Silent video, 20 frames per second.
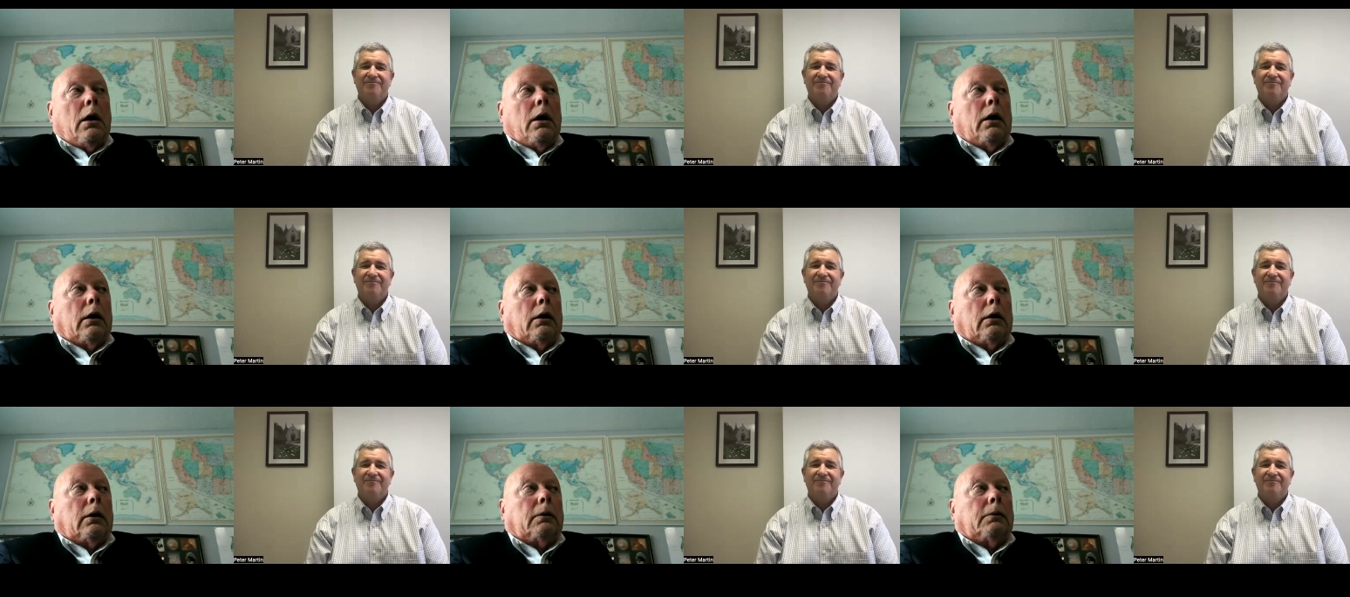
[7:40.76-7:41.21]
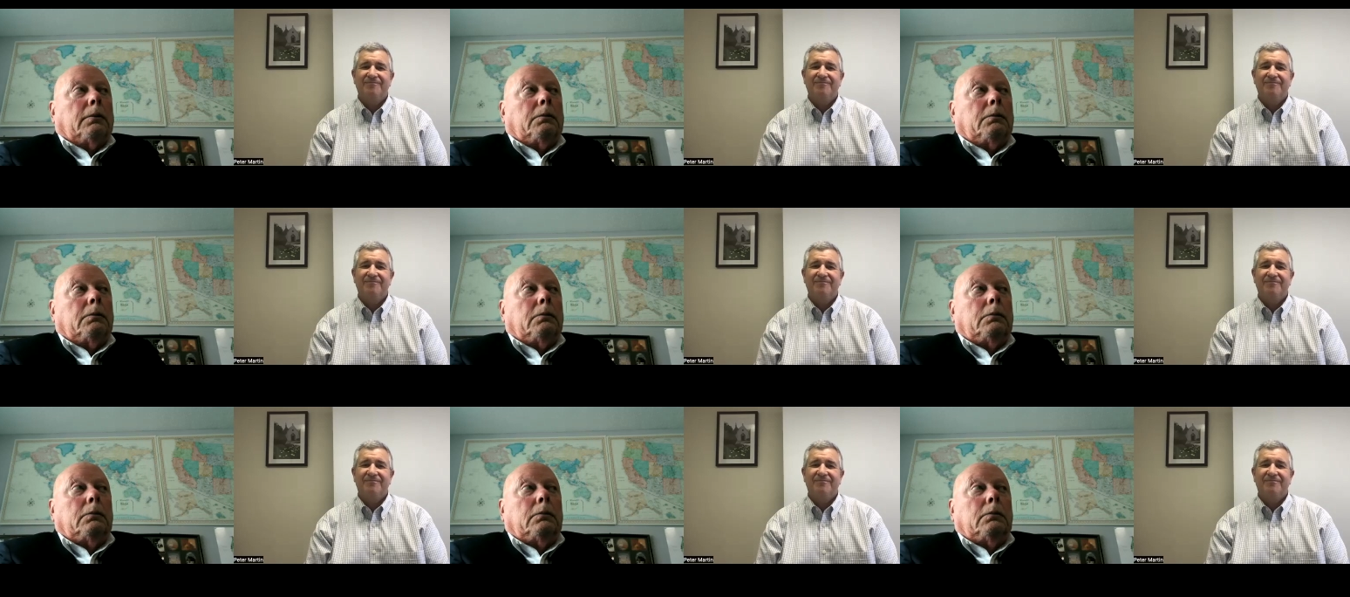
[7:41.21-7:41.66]
Speaker 1: um,
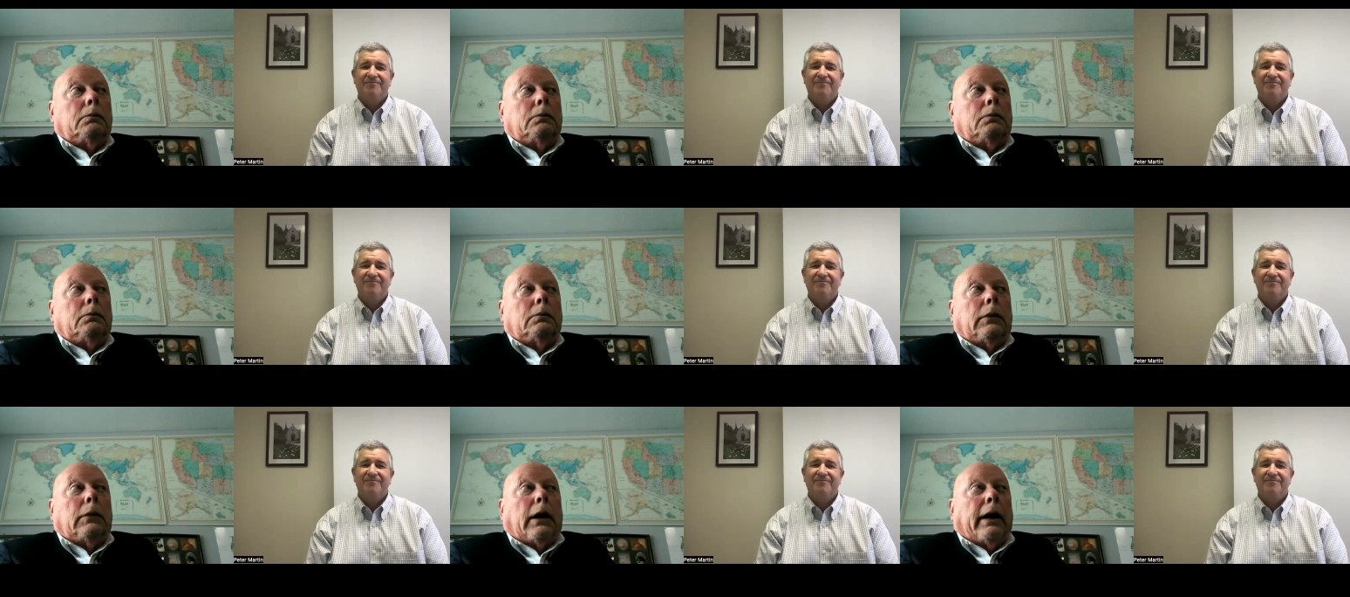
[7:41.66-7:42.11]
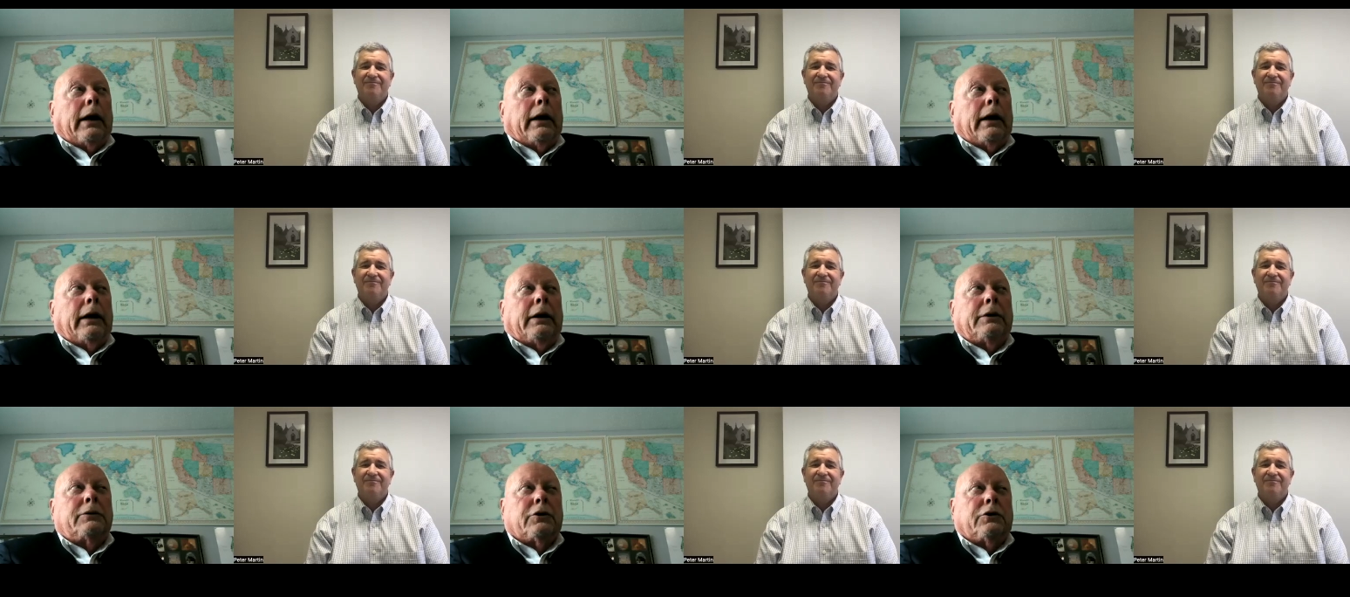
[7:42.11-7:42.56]

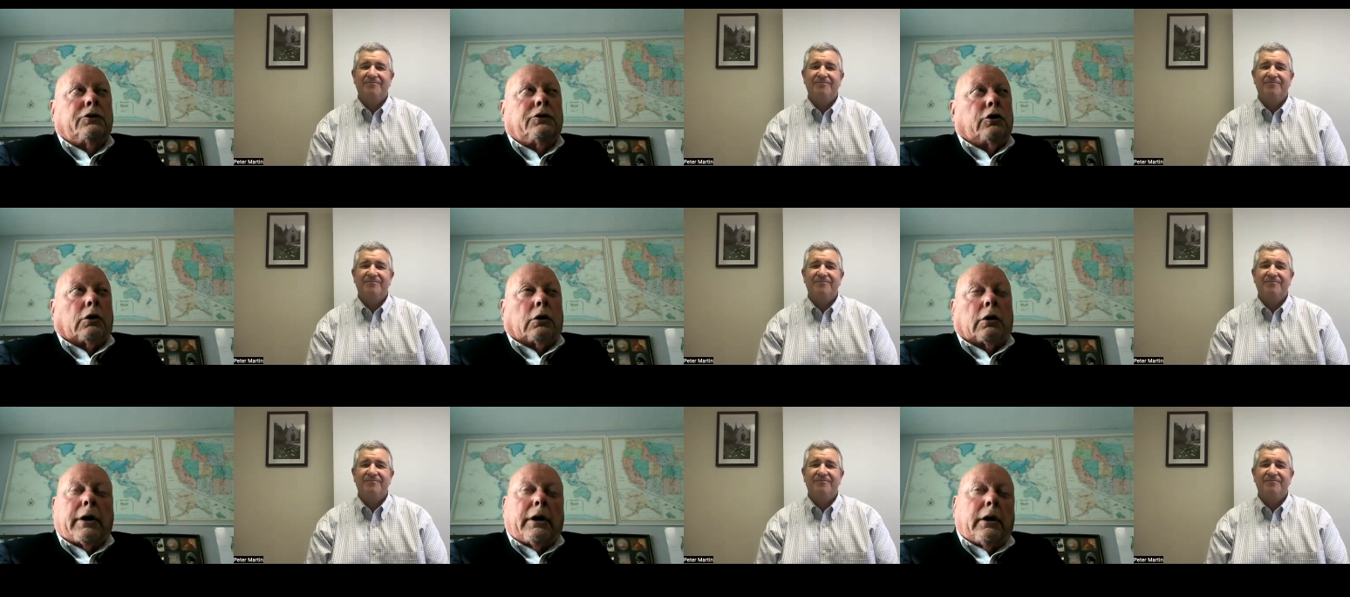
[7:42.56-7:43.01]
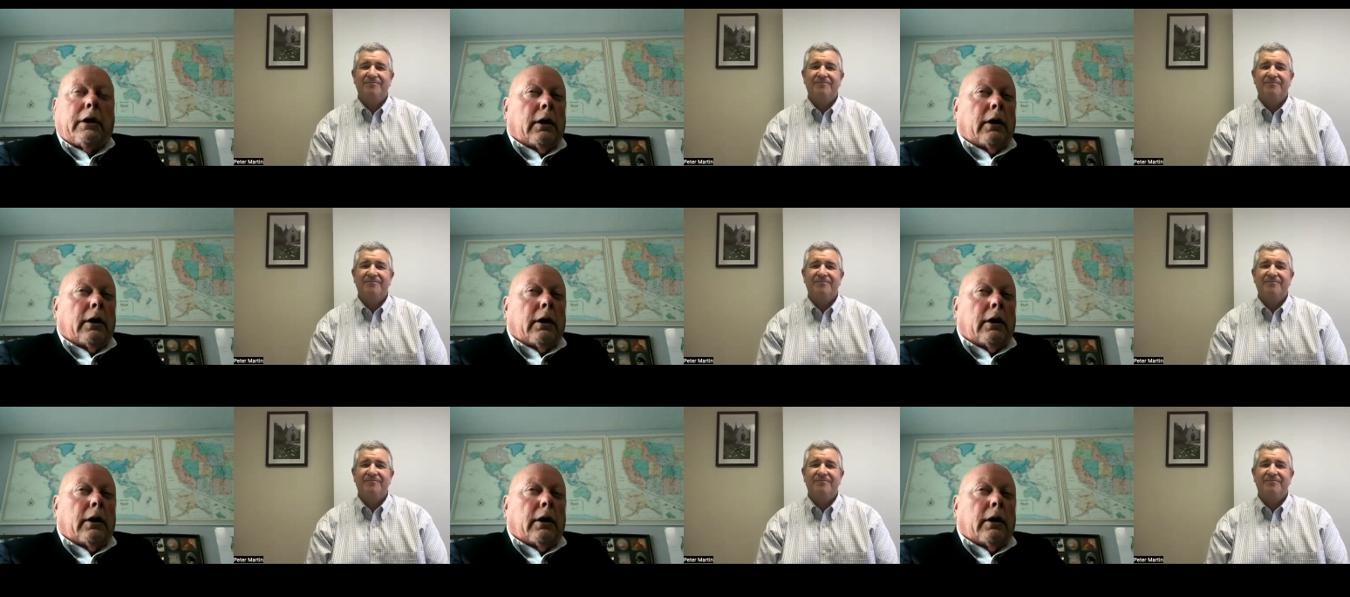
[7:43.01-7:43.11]
it's a journey.